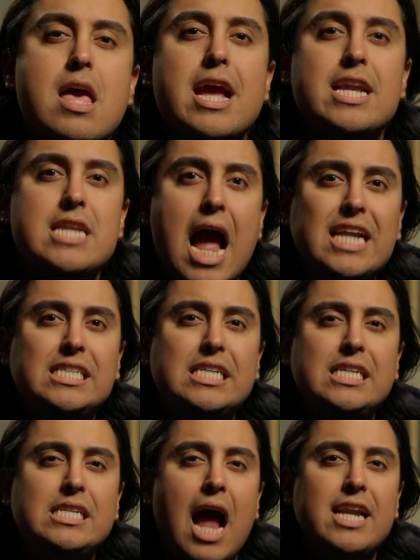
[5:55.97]
In
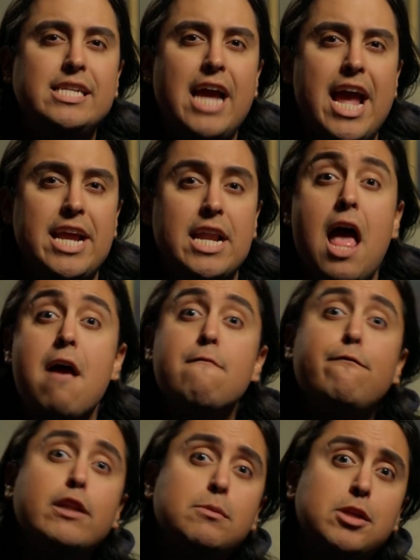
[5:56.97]
1998,
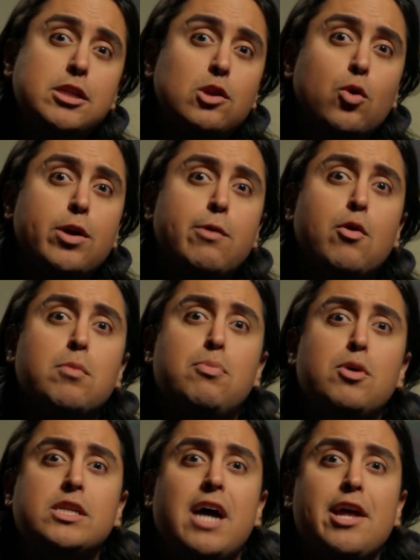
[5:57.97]
Philip J. Deloria wrote a
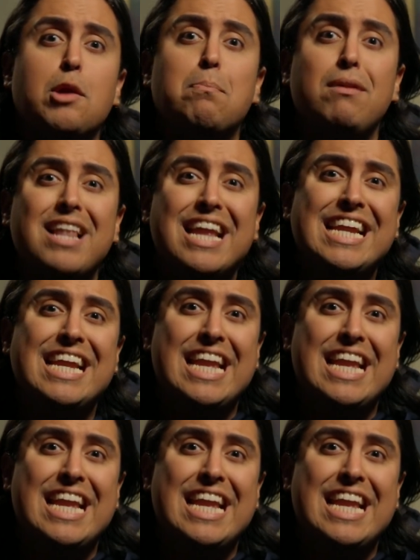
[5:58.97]
book titled Playing